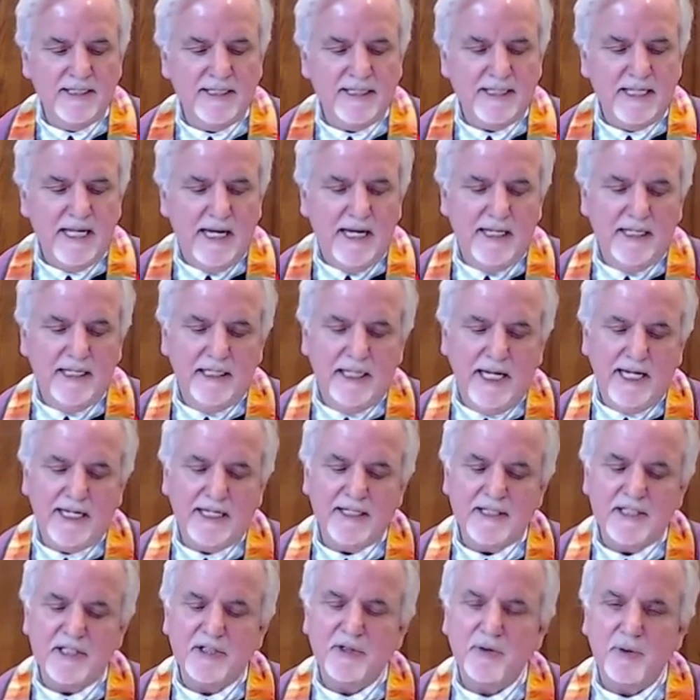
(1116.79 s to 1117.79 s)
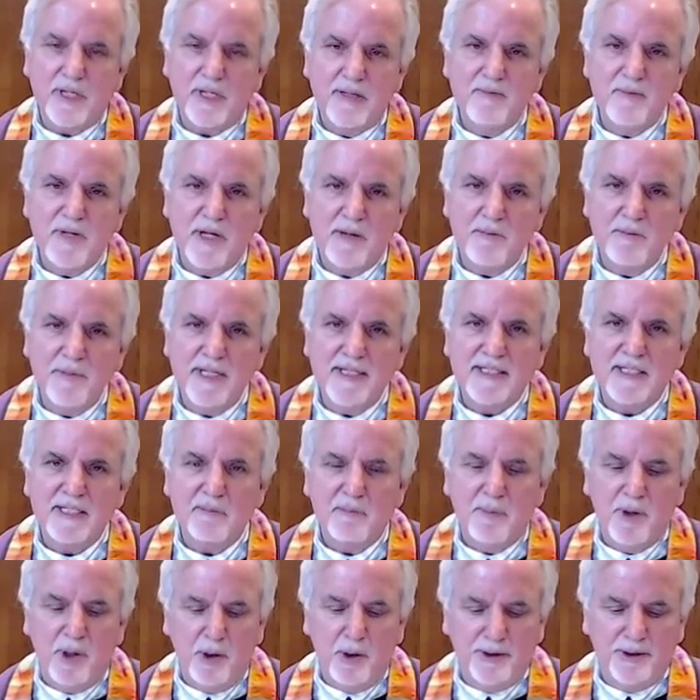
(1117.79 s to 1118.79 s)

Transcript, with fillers: a sun, like a stream that meets a